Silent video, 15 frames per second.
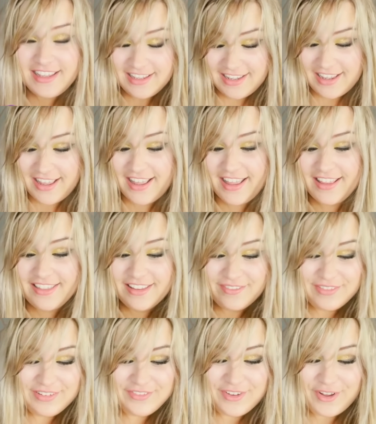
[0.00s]
here, and
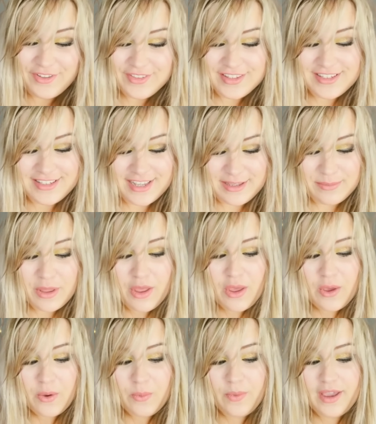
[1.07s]
then we've got the same
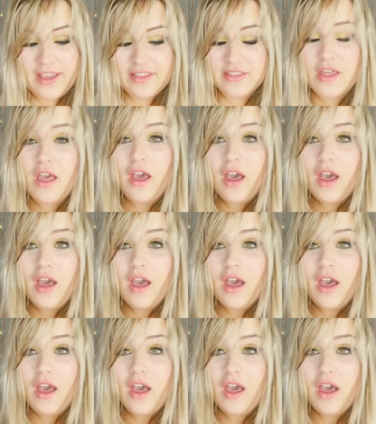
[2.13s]
with